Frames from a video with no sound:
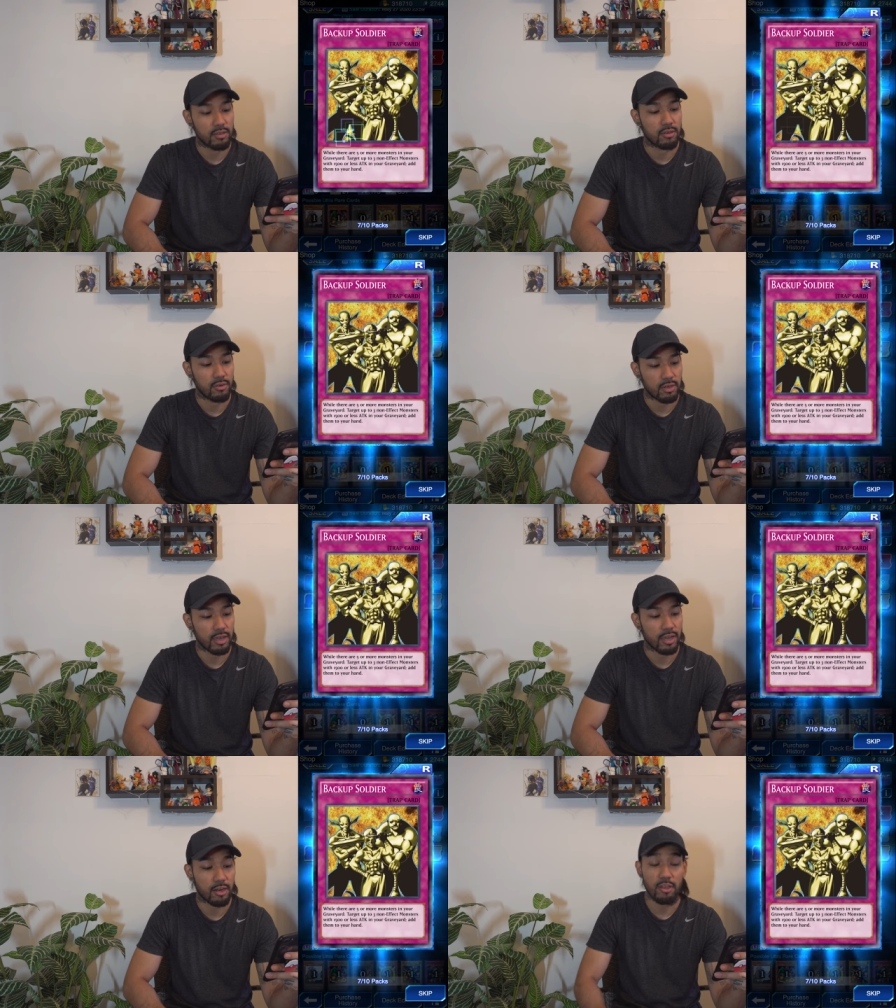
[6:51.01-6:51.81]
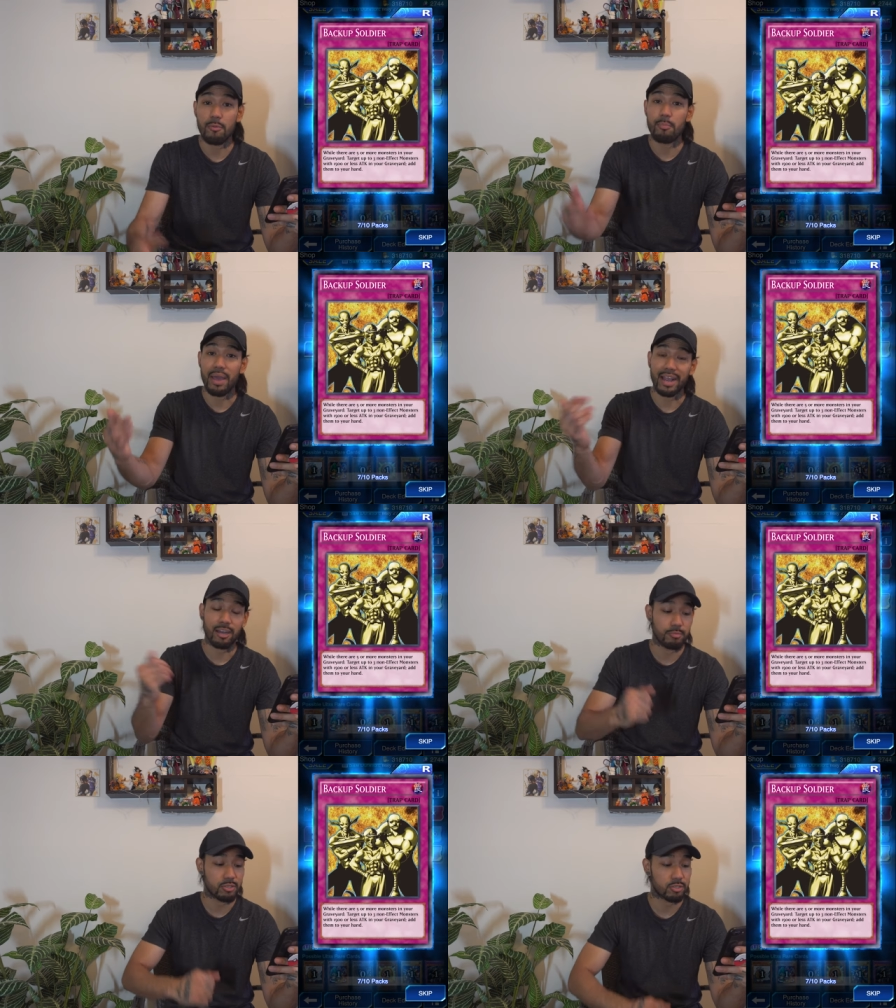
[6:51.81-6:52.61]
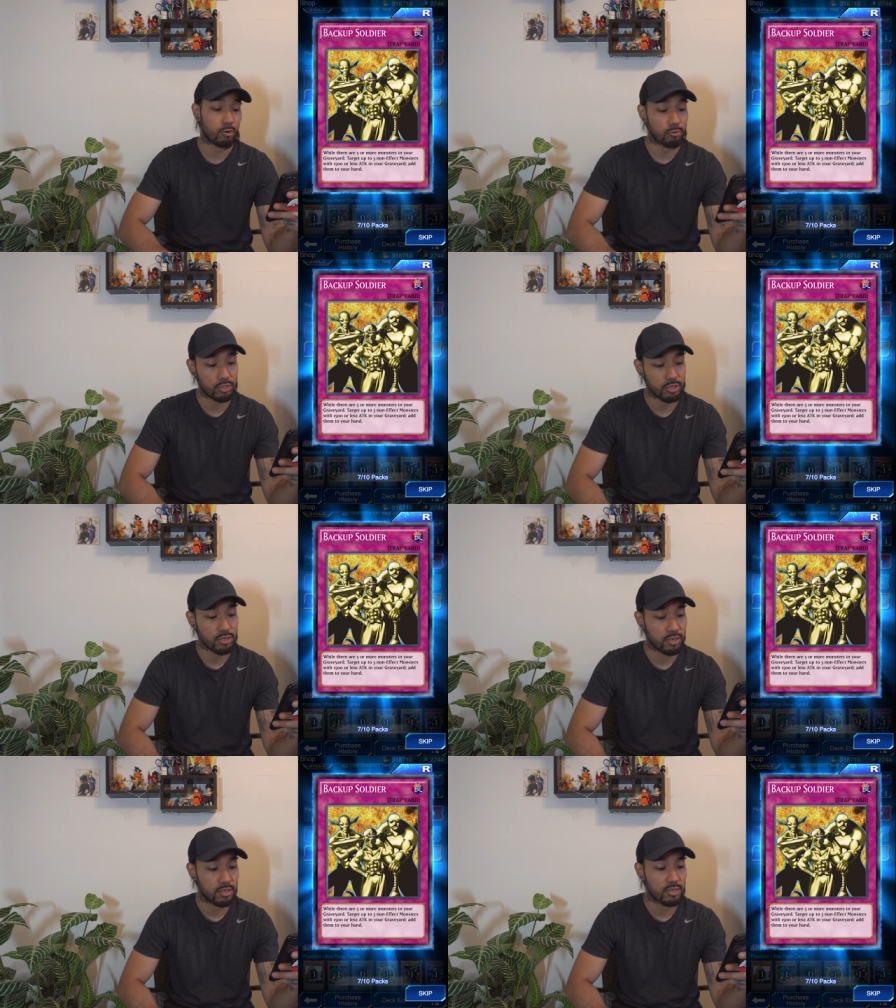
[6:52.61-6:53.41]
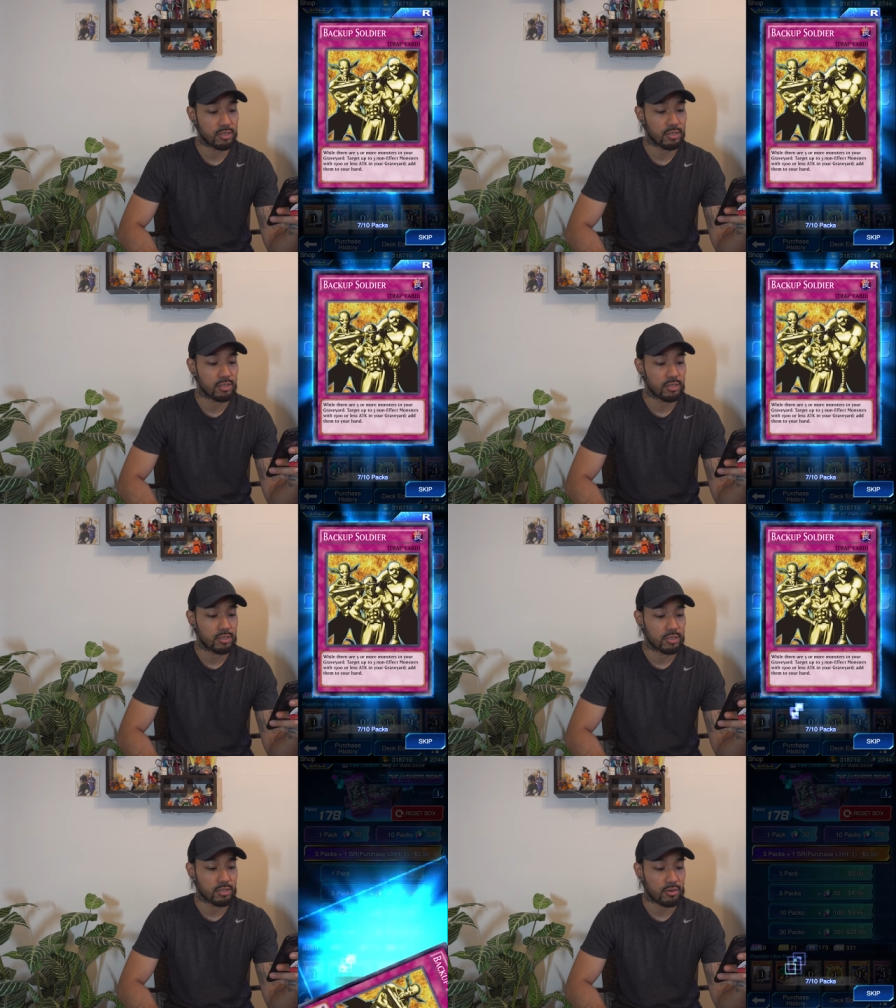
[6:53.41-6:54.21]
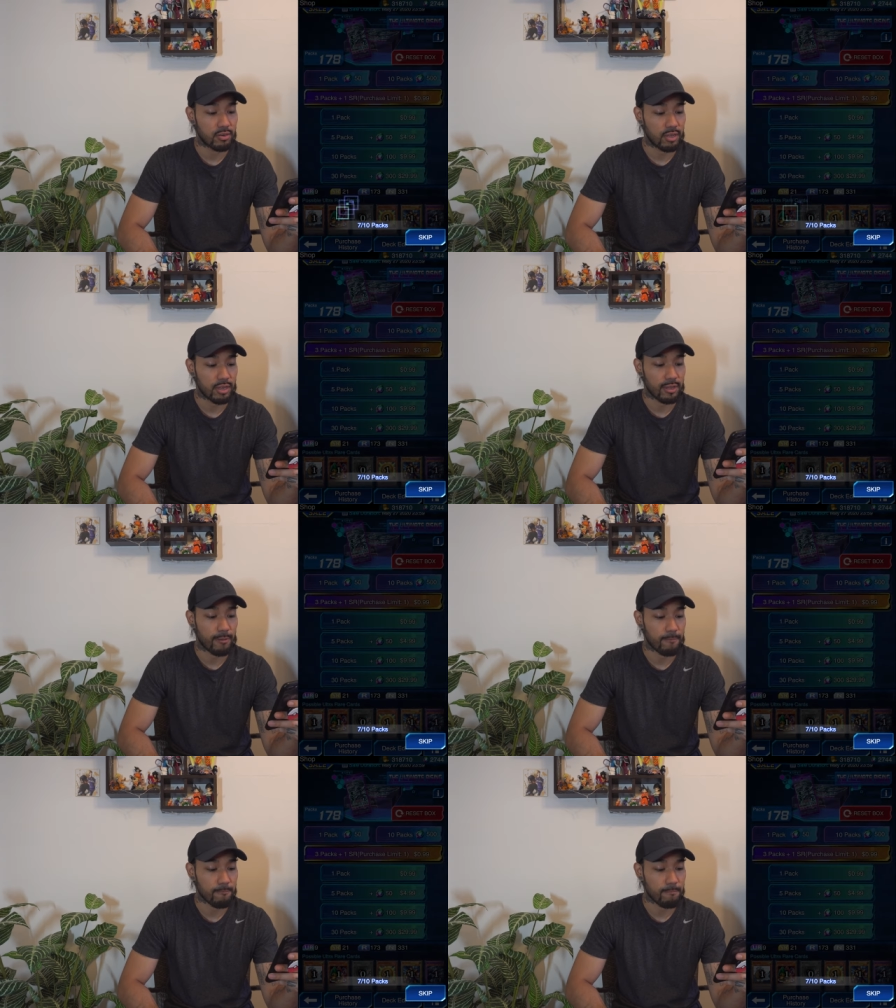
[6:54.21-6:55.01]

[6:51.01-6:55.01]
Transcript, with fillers: Okay, another backup soldier. Okay.